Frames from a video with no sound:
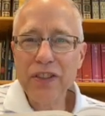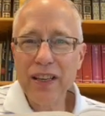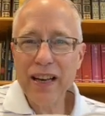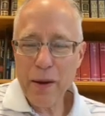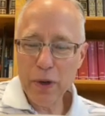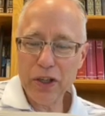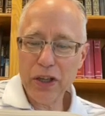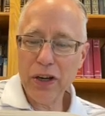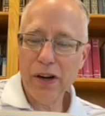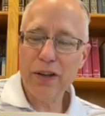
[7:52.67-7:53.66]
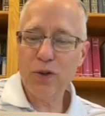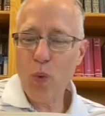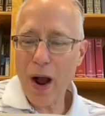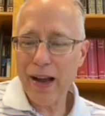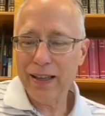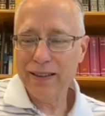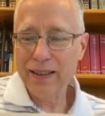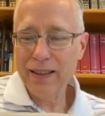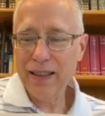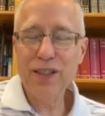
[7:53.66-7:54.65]
in a mysterious way,
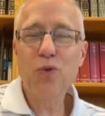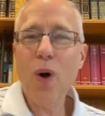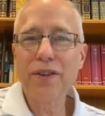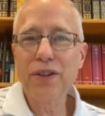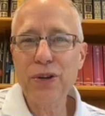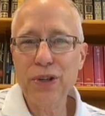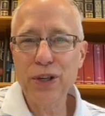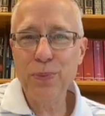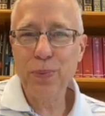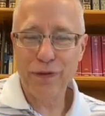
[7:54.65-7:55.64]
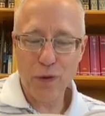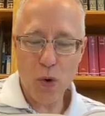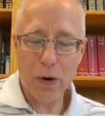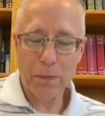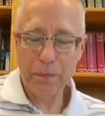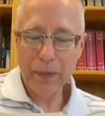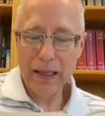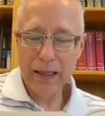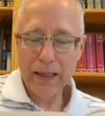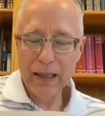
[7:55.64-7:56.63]
his wonders to perform.
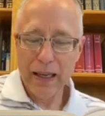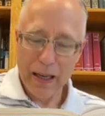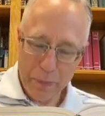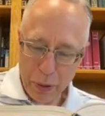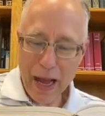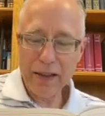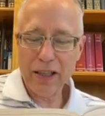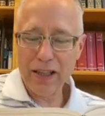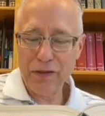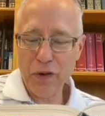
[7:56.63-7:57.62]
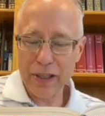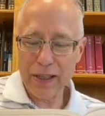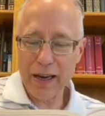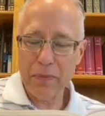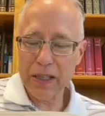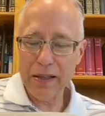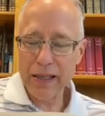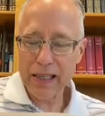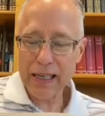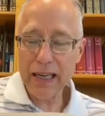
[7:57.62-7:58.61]
He plants his footsteps in the
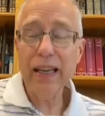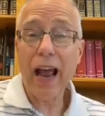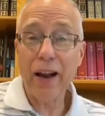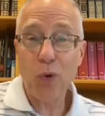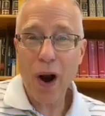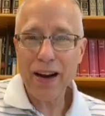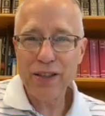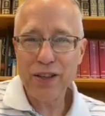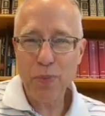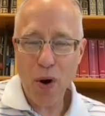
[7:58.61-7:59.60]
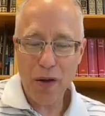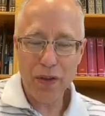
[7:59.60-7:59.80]
sea and rides upon the